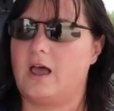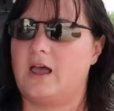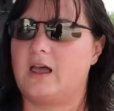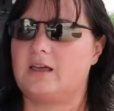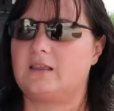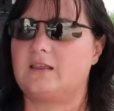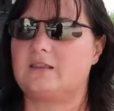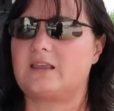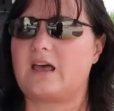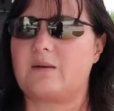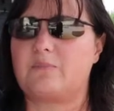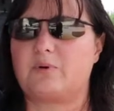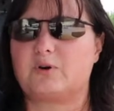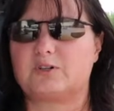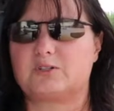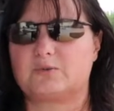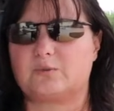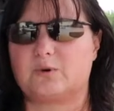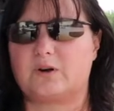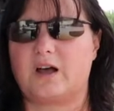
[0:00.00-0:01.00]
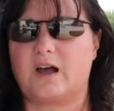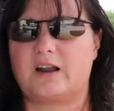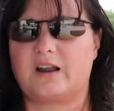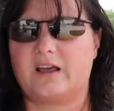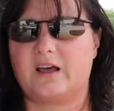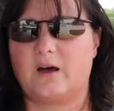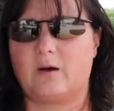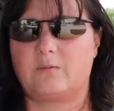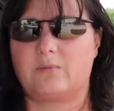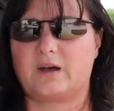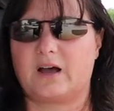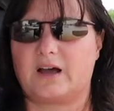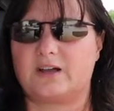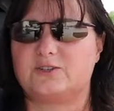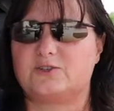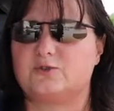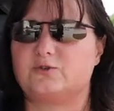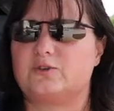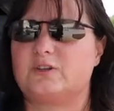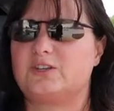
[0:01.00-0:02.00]
And then that person will kind of help
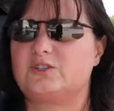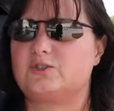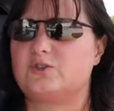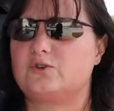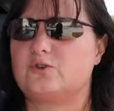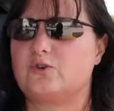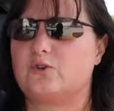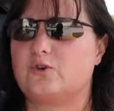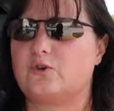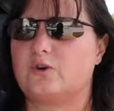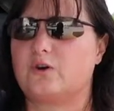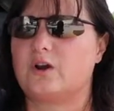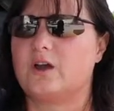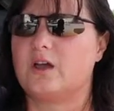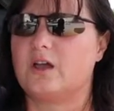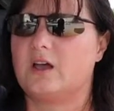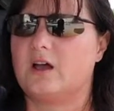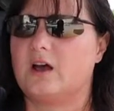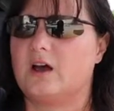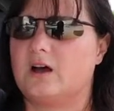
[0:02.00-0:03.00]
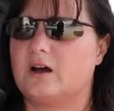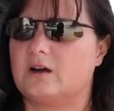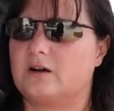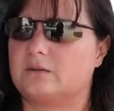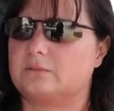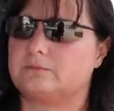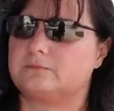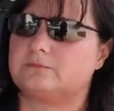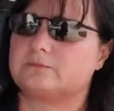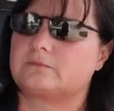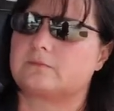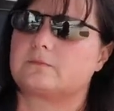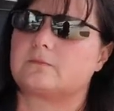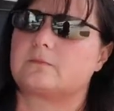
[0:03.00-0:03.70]
guide you, get you your um,